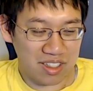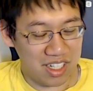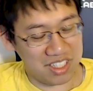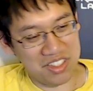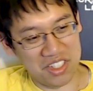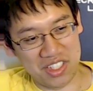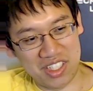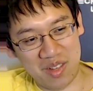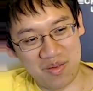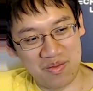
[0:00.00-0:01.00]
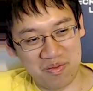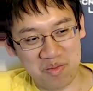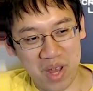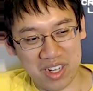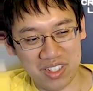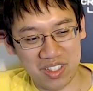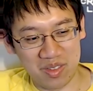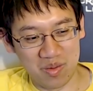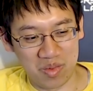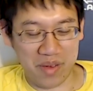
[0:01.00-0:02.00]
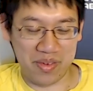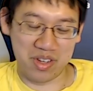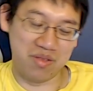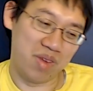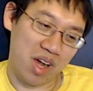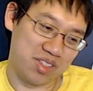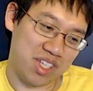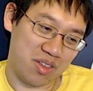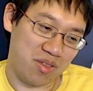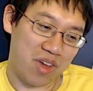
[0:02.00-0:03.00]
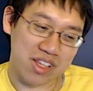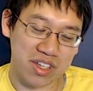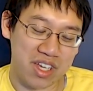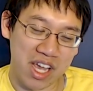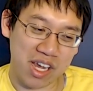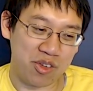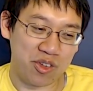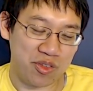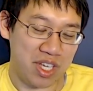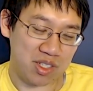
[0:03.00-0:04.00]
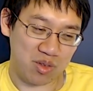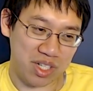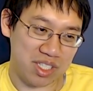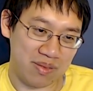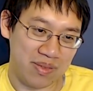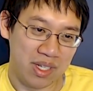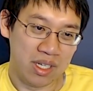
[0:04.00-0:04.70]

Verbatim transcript: Actually doesn't sound bad at all. I mean, outside of the fact that you can't get rid of King's Ransom.